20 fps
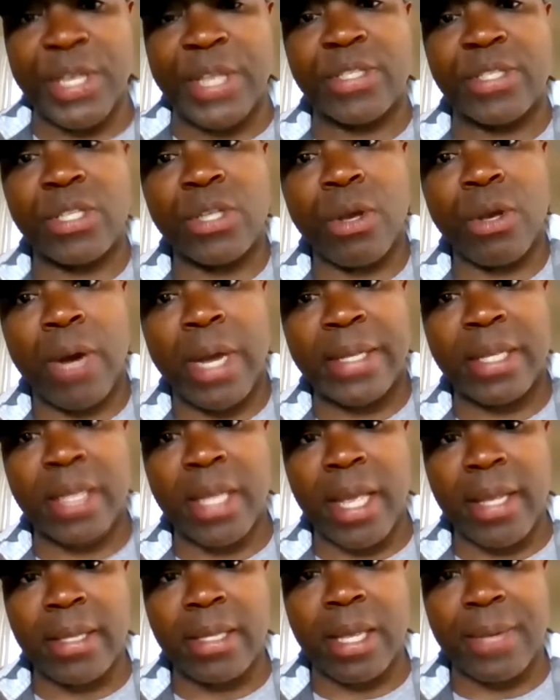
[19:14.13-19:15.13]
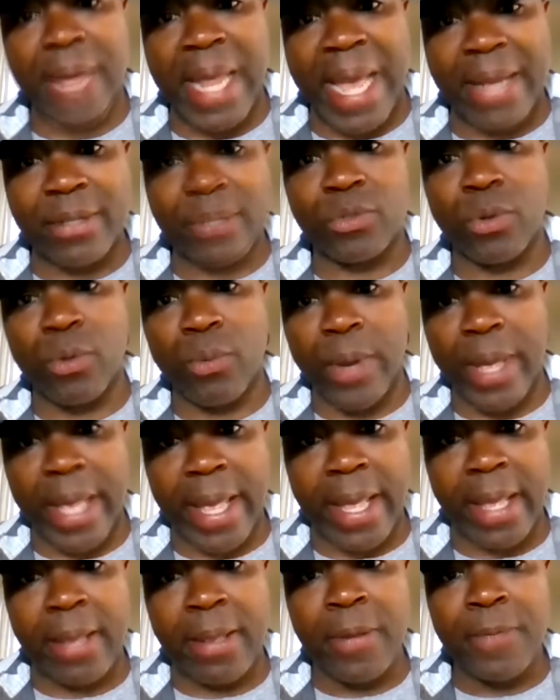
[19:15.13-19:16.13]
And so I think the natural
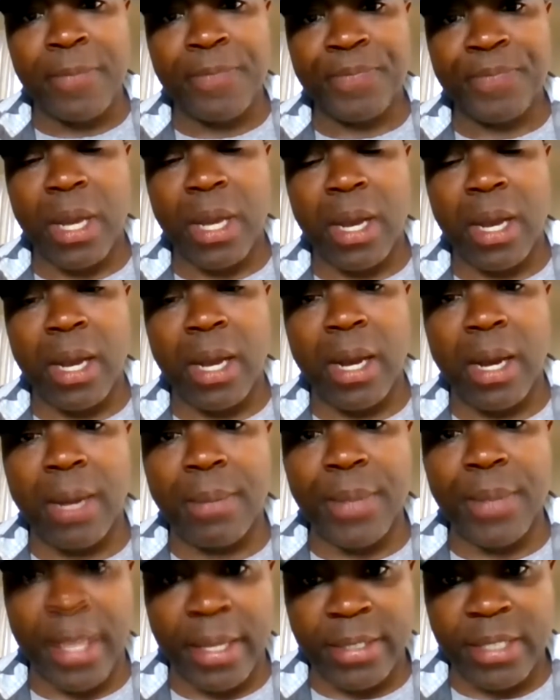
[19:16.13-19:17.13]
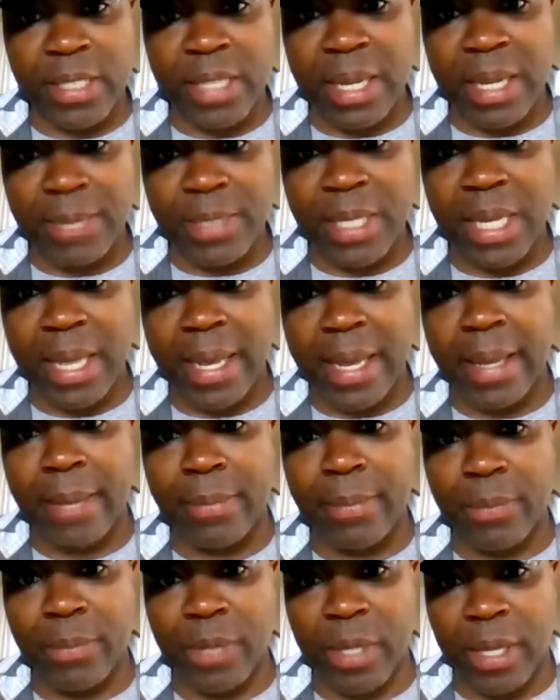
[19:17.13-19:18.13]
way,
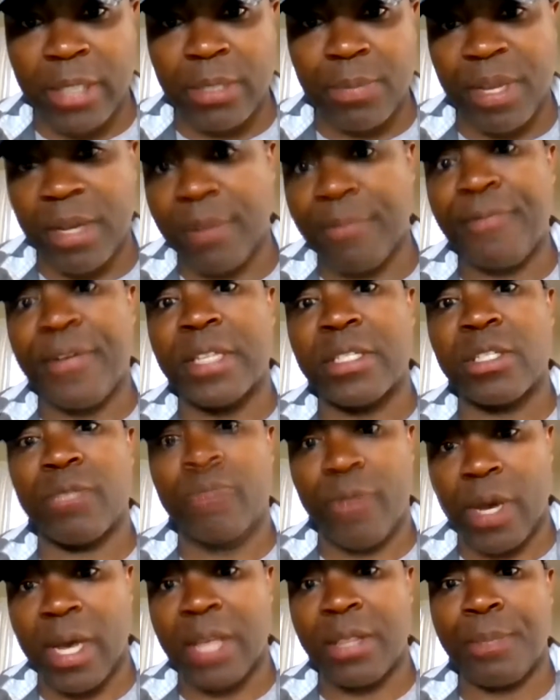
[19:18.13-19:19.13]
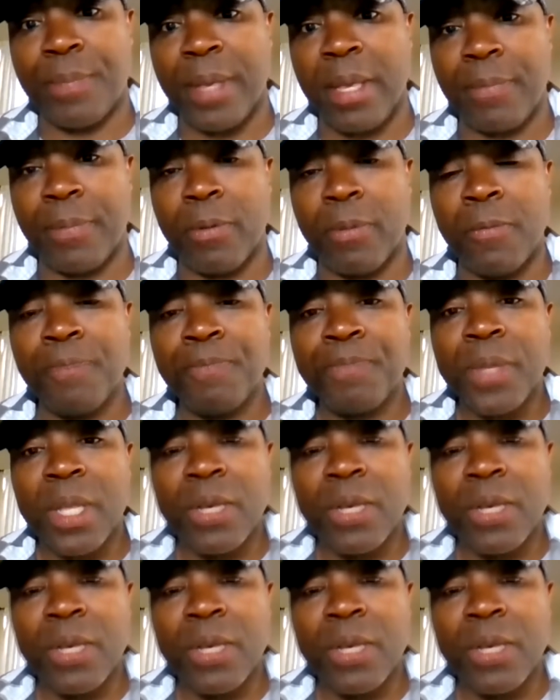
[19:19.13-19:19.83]
it's beneficial for other people.